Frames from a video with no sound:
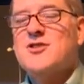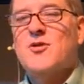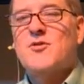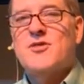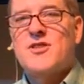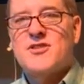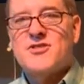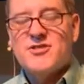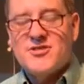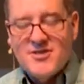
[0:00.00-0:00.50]

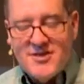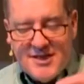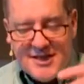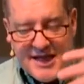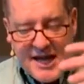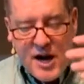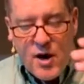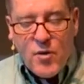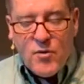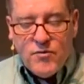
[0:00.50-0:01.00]
So this is
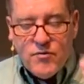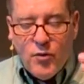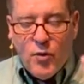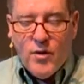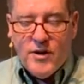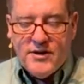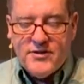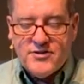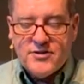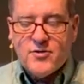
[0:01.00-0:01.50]
their
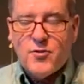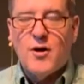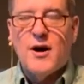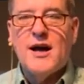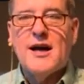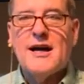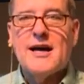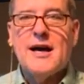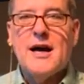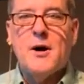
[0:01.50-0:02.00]
voice
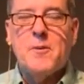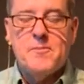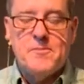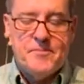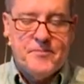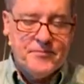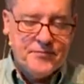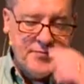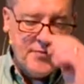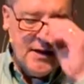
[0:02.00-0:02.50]
crying
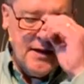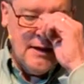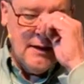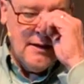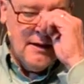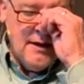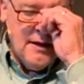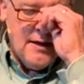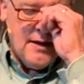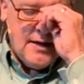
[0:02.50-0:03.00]
out.
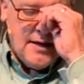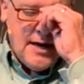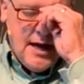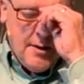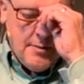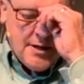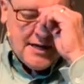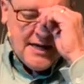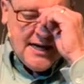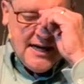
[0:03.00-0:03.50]

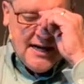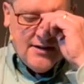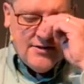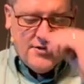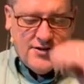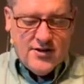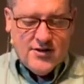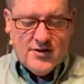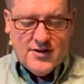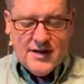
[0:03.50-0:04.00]

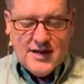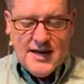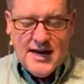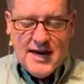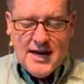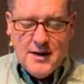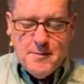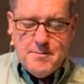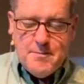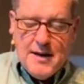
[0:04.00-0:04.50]
Nebuchadnezzar,
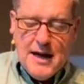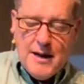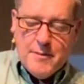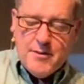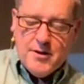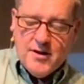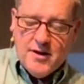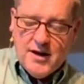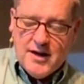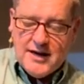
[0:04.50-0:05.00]
king of
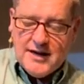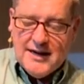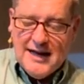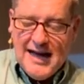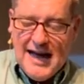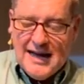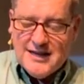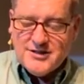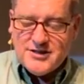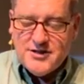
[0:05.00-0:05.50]

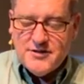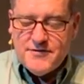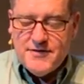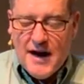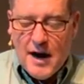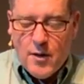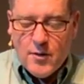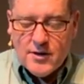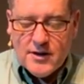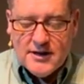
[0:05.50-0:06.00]
Babylon, has
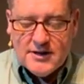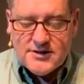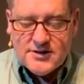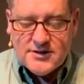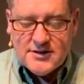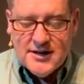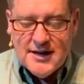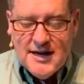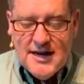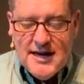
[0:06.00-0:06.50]
devoured
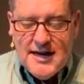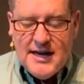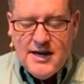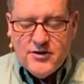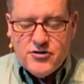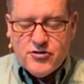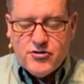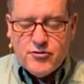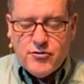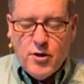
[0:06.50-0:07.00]
us.
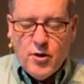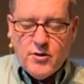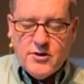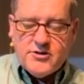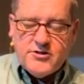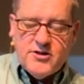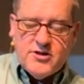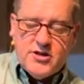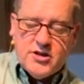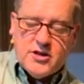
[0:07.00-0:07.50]
He has
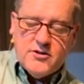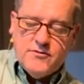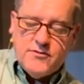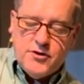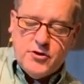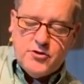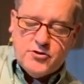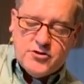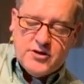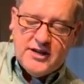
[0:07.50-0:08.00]
thrown us into
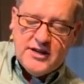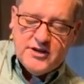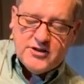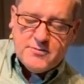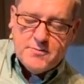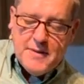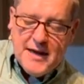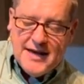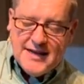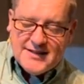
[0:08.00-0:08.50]
confusion. He
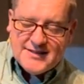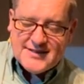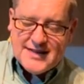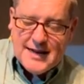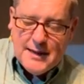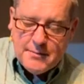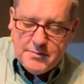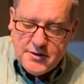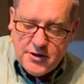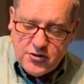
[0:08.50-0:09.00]
has made
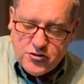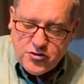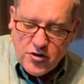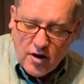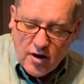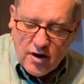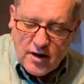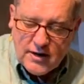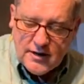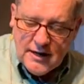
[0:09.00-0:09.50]
us an empty
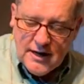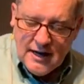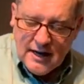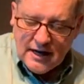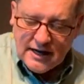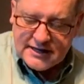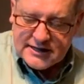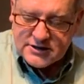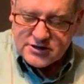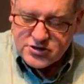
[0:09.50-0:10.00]
jar.
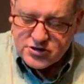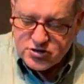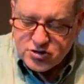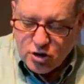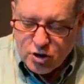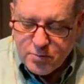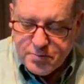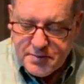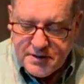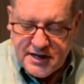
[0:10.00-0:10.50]
Like a
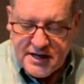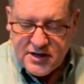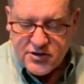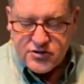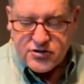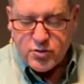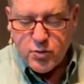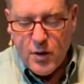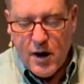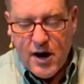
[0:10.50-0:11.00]
serpent, he
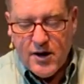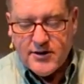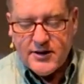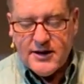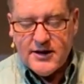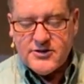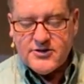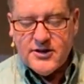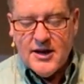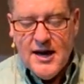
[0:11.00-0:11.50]
has
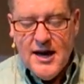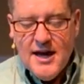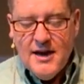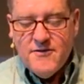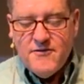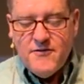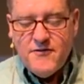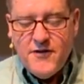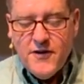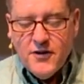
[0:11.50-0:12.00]
swallowed us
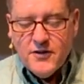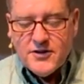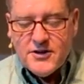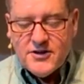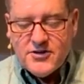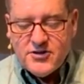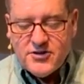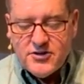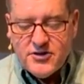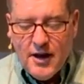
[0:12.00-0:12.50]
and
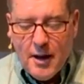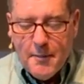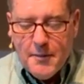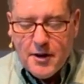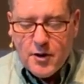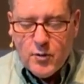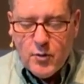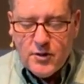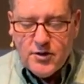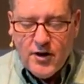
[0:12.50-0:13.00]
filled his
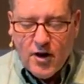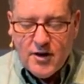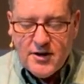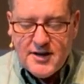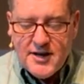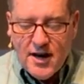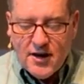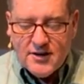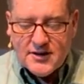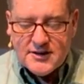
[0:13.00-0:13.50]
stomach with
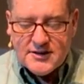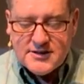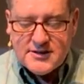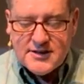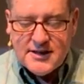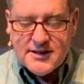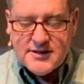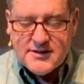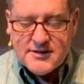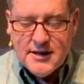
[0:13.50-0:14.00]
our
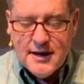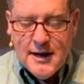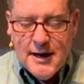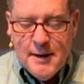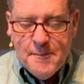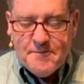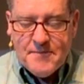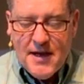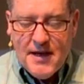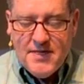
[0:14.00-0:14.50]
delicacies,
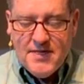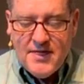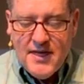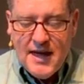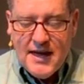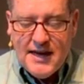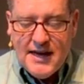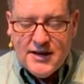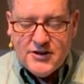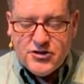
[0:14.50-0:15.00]

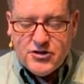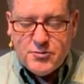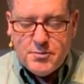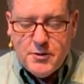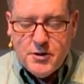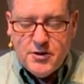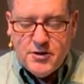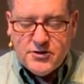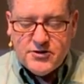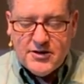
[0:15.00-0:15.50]
and then has
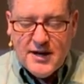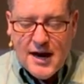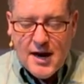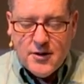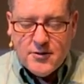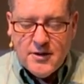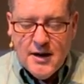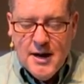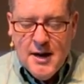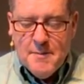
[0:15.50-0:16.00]
spewed us
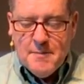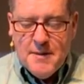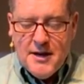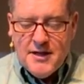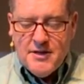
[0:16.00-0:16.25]
out.